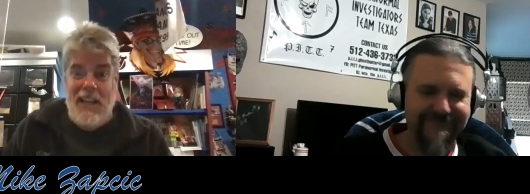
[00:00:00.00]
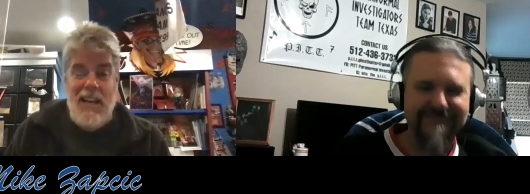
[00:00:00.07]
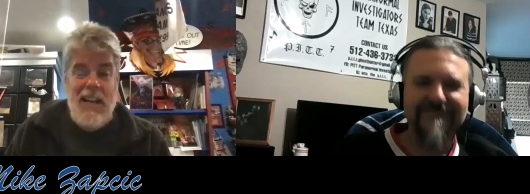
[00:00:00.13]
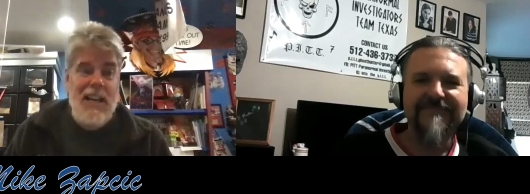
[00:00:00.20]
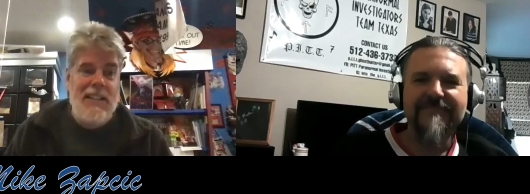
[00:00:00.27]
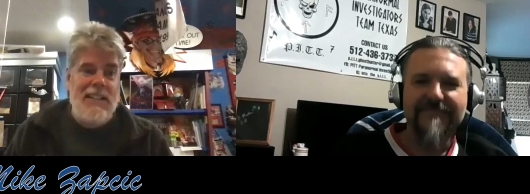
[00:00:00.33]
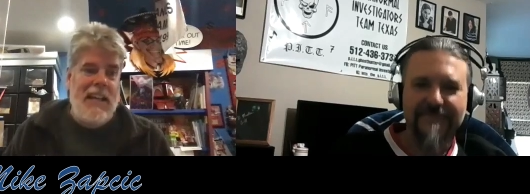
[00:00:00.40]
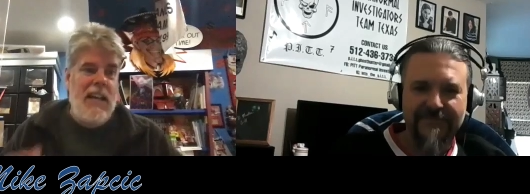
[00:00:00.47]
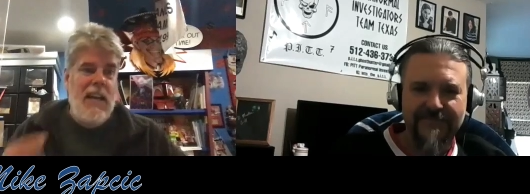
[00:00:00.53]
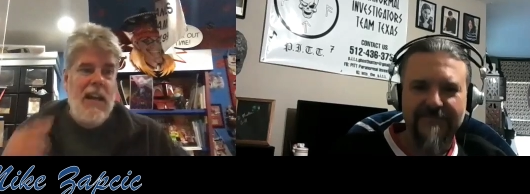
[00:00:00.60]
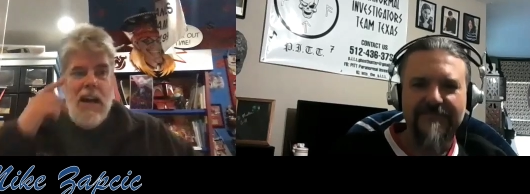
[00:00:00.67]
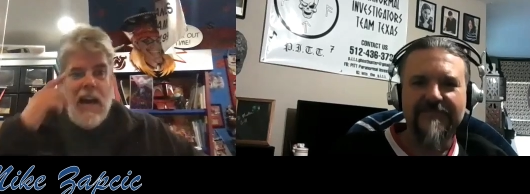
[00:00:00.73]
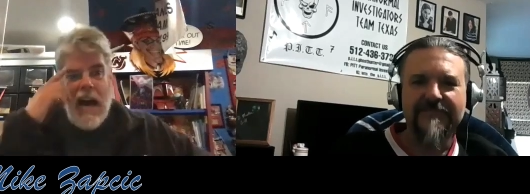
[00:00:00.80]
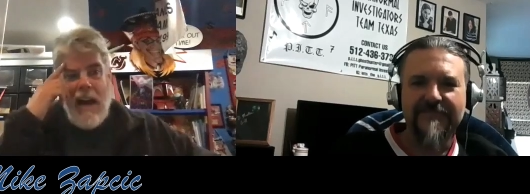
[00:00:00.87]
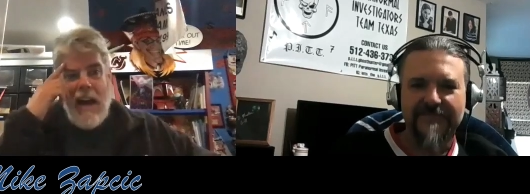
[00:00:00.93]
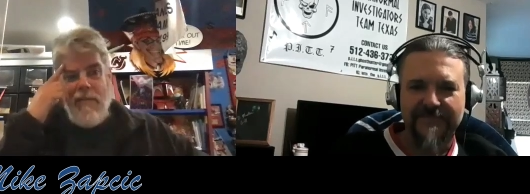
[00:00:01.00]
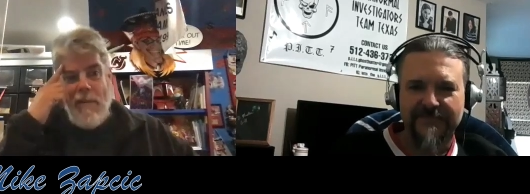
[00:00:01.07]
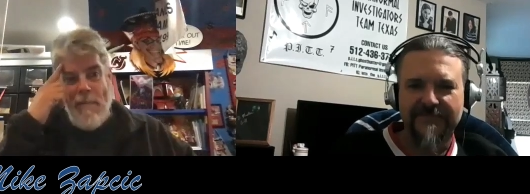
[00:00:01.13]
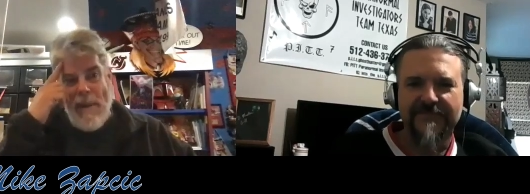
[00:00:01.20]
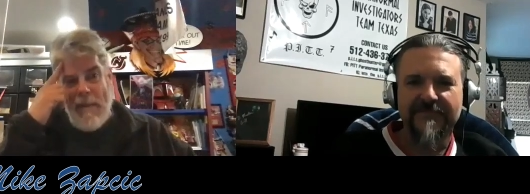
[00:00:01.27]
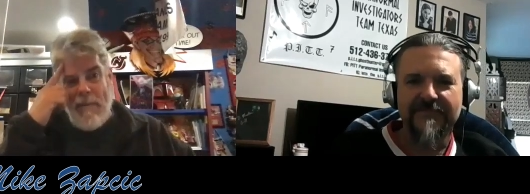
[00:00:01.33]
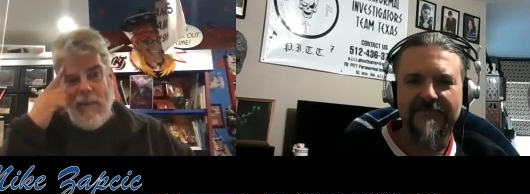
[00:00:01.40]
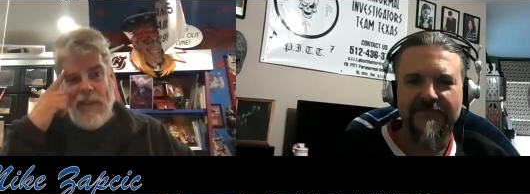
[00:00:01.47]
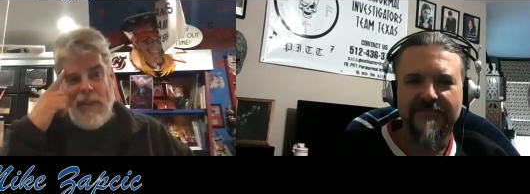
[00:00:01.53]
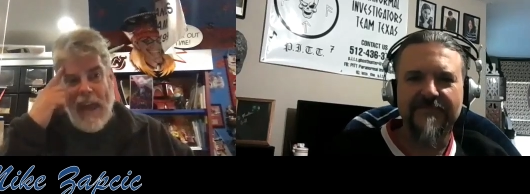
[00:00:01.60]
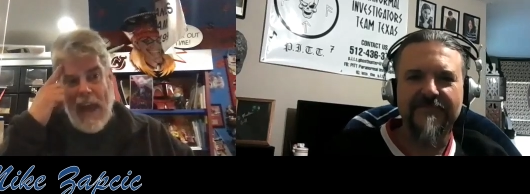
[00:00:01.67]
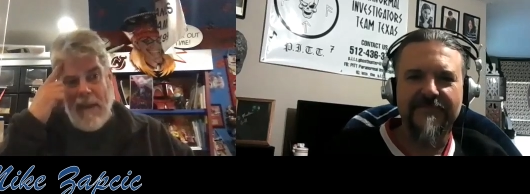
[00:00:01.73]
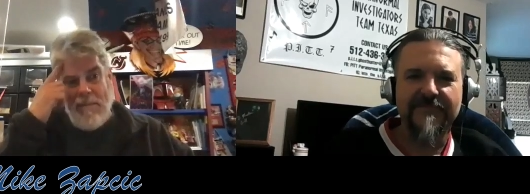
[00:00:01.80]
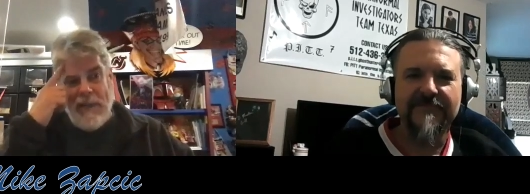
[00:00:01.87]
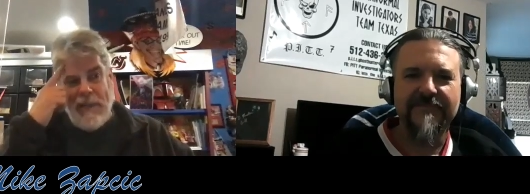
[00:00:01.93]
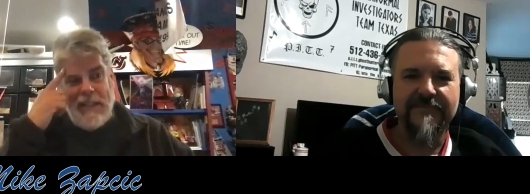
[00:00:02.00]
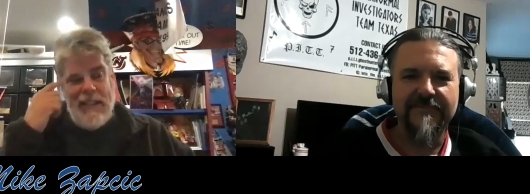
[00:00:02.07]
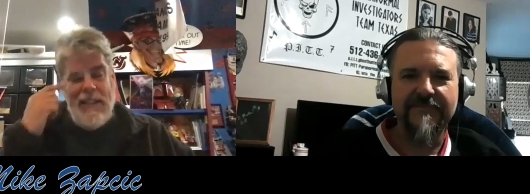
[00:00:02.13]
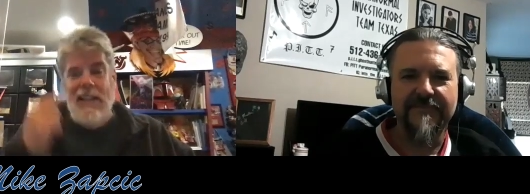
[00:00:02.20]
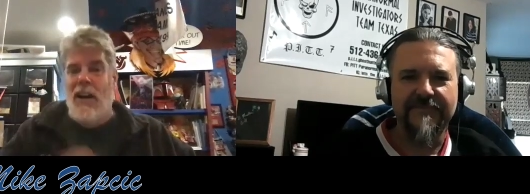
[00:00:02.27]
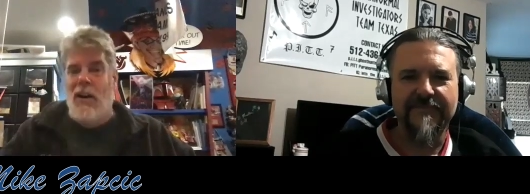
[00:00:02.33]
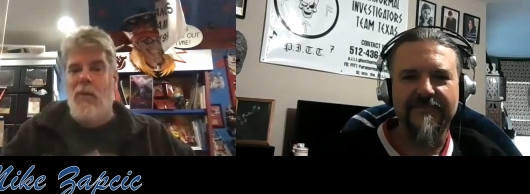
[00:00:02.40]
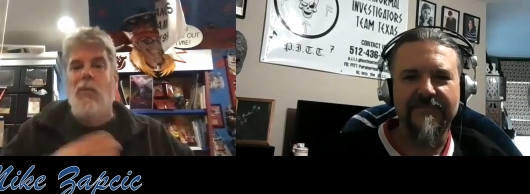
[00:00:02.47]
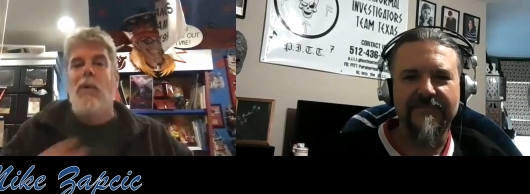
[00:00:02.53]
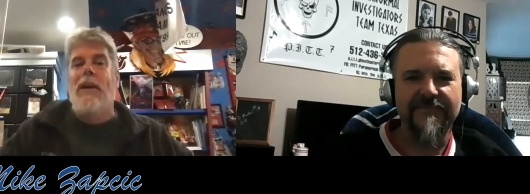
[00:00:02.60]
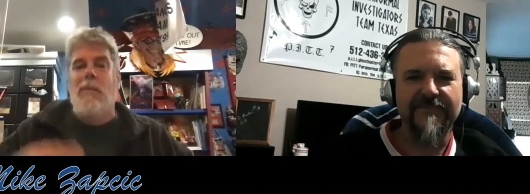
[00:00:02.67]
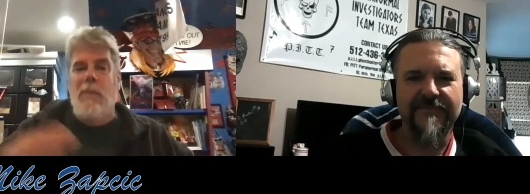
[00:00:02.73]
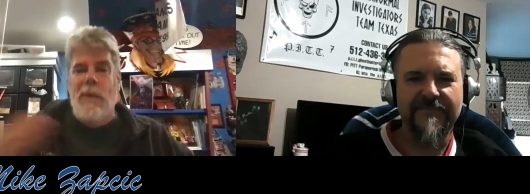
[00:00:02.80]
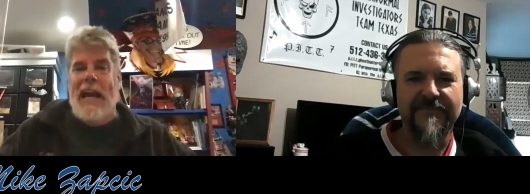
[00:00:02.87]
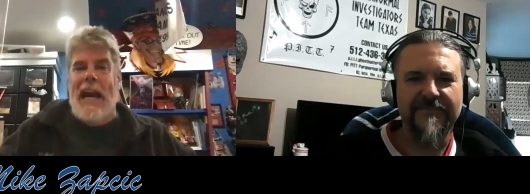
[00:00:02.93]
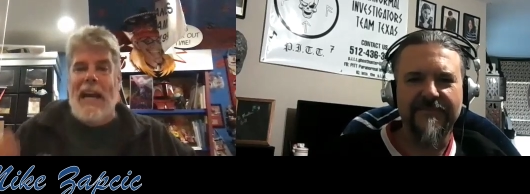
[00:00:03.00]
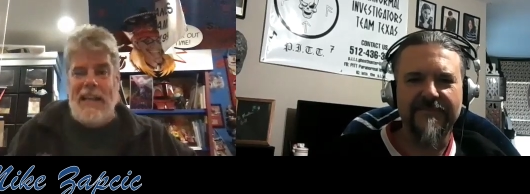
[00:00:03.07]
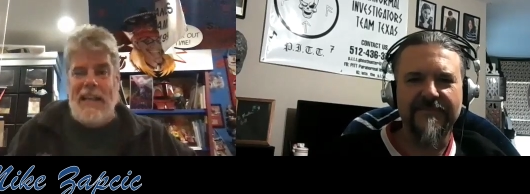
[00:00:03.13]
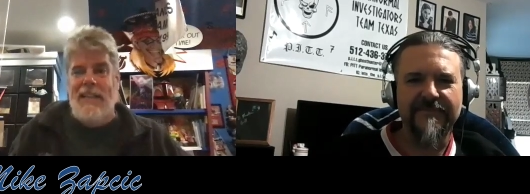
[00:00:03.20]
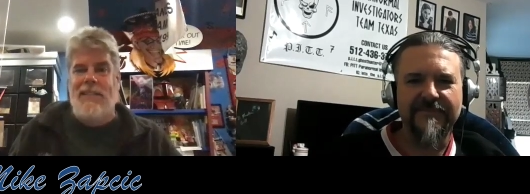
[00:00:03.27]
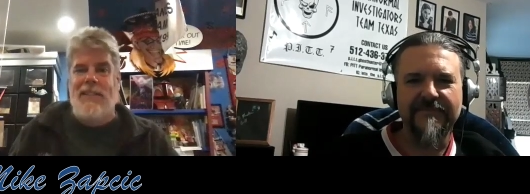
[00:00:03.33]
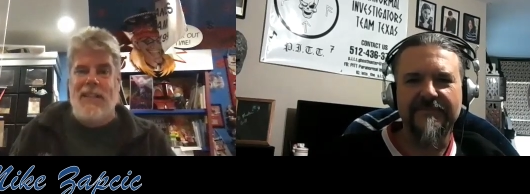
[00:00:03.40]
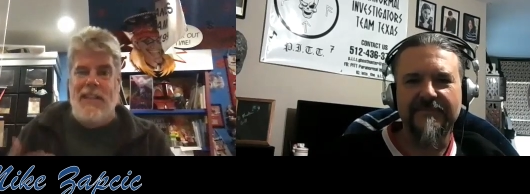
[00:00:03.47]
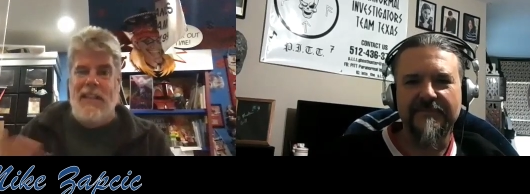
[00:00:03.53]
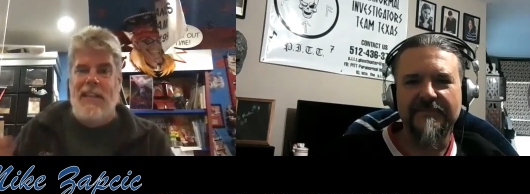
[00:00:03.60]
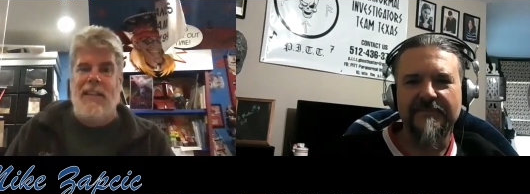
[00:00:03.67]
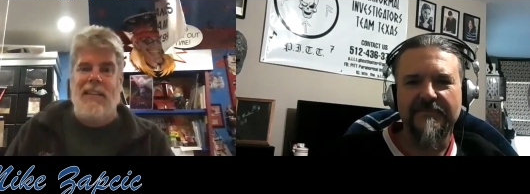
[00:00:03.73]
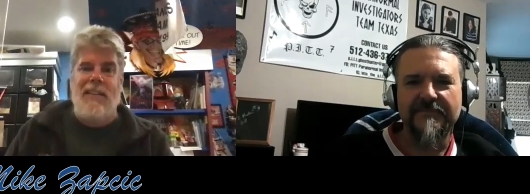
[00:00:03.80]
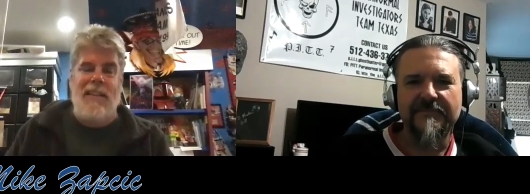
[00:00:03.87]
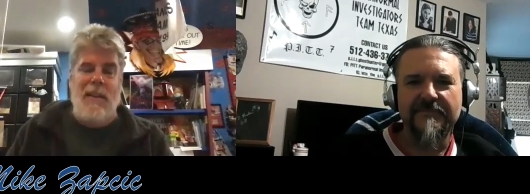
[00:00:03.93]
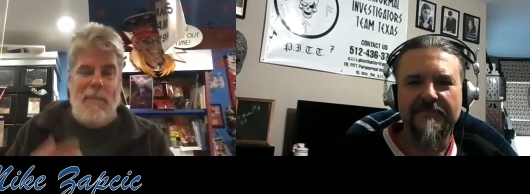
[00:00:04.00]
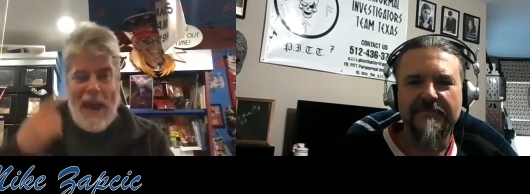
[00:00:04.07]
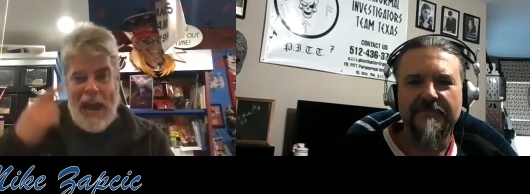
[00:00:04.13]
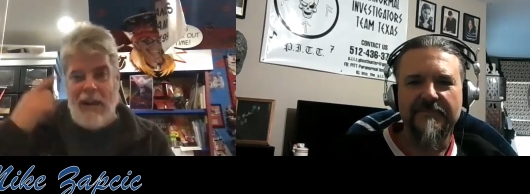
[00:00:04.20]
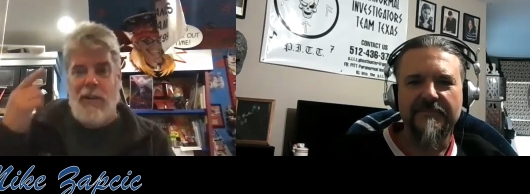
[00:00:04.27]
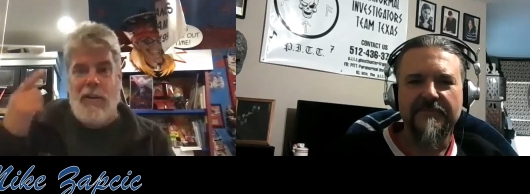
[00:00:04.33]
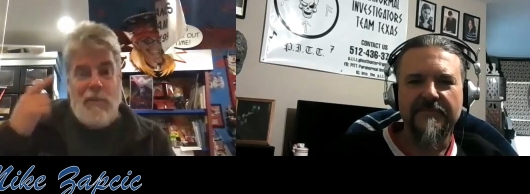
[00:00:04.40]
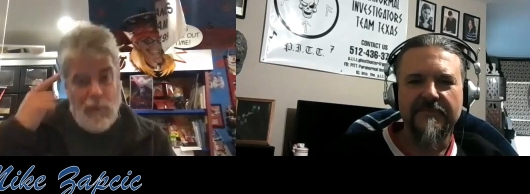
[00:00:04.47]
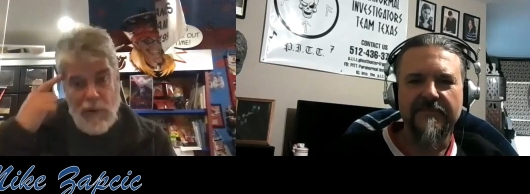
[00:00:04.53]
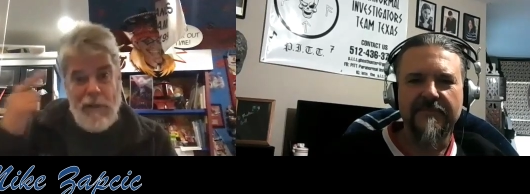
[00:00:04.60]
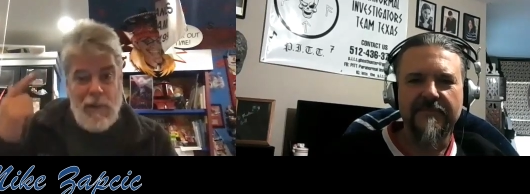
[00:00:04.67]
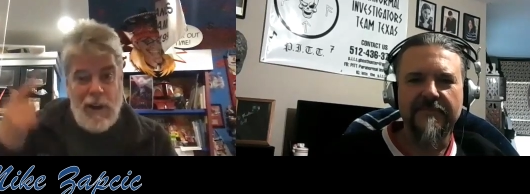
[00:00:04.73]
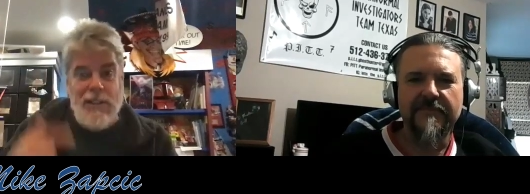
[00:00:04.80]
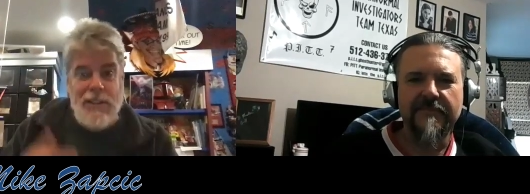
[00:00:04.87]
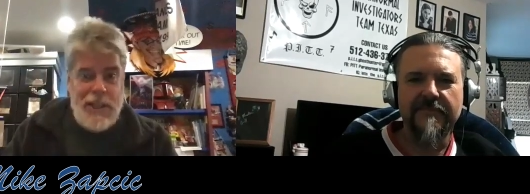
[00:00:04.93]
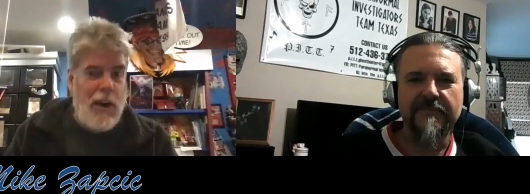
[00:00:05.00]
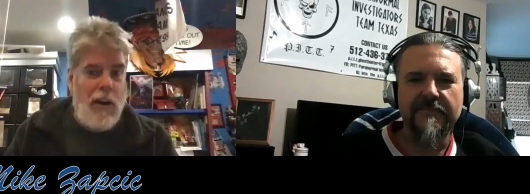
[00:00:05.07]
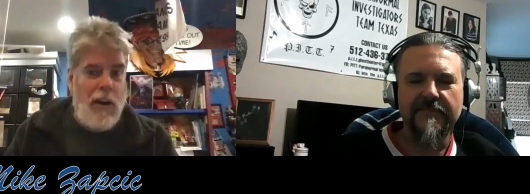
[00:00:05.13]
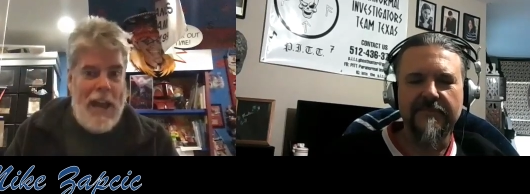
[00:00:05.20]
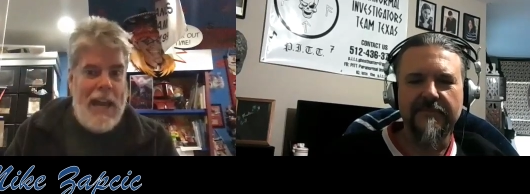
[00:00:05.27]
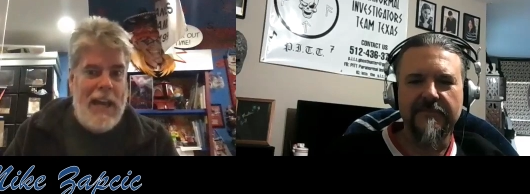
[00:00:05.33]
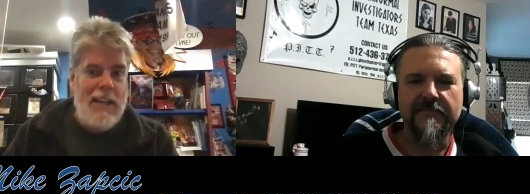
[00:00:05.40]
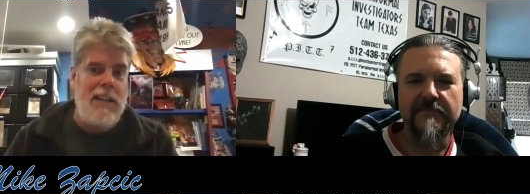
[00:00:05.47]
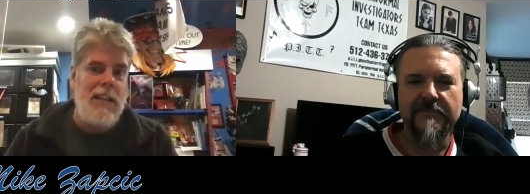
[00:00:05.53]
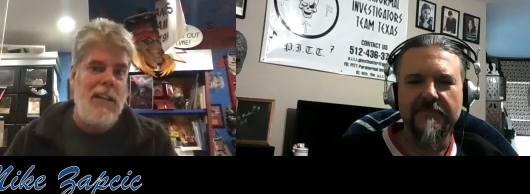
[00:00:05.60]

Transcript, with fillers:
Speaker 1: It's like, I remember that, but we got into the pattern of reruns in our head